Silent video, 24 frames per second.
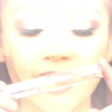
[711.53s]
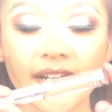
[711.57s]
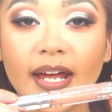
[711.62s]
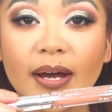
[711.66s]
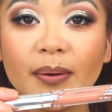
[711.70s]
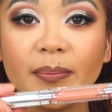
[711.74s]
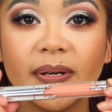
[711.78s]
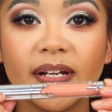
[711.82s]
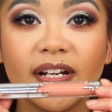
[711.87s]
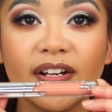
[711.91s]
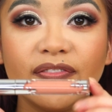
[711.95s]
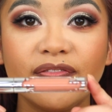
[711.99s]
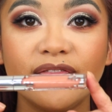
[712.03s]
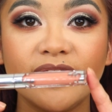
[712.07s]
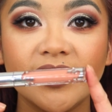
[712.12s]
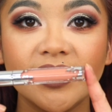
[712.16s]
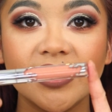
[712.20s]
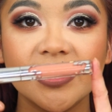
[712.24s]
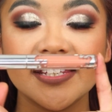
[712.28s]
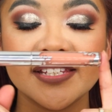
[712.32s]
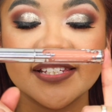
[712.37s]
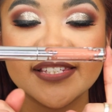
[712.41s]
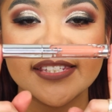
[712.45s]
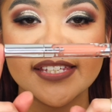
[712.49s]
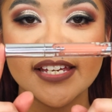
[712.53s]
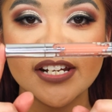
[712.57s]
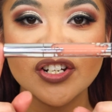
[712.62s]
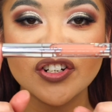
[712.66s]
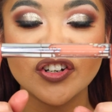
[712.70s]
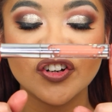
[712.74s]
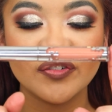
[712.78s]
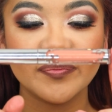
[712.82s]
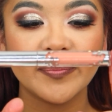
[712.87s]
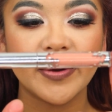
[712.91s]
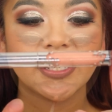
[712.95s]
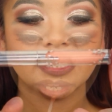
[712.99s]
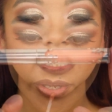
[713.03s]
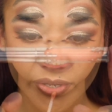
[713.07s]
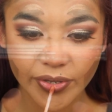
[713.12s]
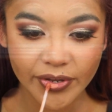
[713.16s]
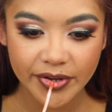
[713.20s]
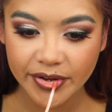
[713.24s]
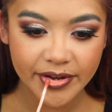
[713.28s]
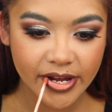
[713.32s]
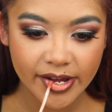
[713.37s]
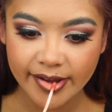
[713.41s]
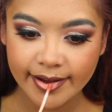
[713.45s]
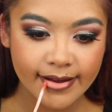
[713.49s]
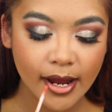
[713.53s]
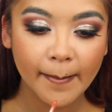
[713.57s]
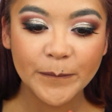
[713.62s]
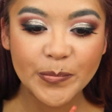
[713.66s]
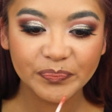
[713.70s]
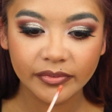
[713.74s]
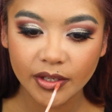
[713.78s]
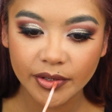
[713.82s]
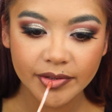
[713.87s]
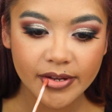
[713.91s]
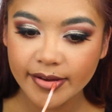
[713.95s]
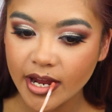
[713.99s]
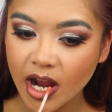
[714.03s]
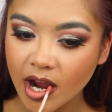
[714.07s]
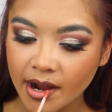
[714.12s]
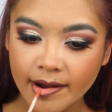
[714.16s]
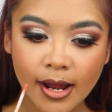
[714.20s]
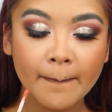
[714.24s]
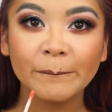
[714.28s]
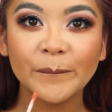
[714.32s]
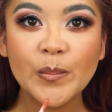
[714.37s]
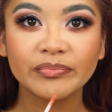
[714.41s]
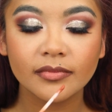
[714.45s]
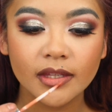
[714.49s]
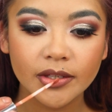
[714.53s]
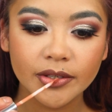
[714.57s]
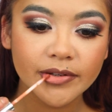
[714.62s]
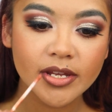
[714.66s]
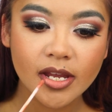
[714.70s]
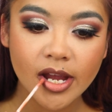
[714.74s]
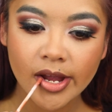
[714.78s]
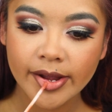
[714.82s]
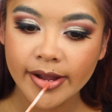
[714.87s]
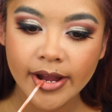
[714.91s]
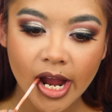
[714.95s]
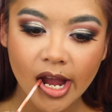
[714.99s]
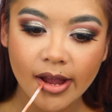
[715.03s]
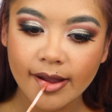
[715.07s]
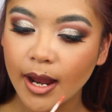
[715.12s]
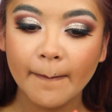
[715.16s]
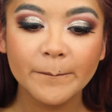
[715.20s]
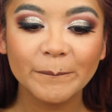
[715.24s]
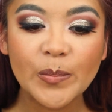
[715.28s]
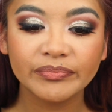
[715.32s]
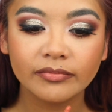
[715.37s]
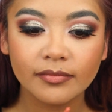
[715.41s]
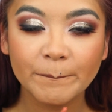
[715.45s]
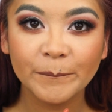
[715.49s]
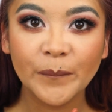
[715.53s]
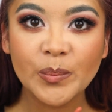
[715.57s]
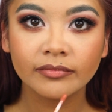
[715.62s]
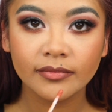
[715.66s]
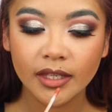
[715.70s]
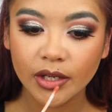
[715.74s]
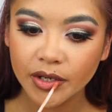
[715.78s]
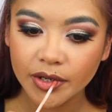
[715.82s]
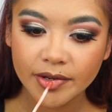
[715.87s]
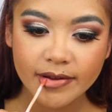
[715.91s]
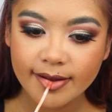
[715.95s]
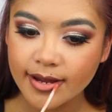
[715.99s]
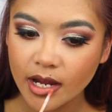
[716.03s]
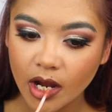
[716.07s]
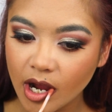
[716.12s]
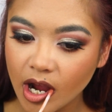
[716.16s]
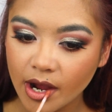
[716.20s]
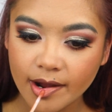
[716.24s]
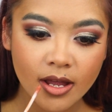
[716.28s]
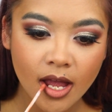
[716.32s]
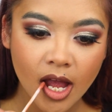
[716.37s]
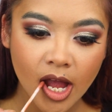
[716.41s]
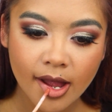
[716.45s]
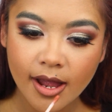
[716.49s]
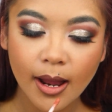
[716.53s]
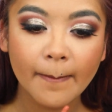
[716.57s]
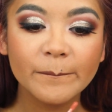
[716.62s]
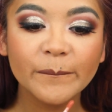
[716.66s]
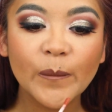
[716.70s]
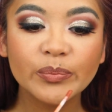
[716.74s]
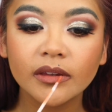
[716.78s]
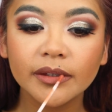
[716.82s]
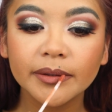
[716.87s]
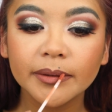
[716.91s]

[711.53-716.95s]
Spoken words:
And now I'm going to fill in the center of my lips with the ColourPop Ultra Satin Lip in the shade She Cute.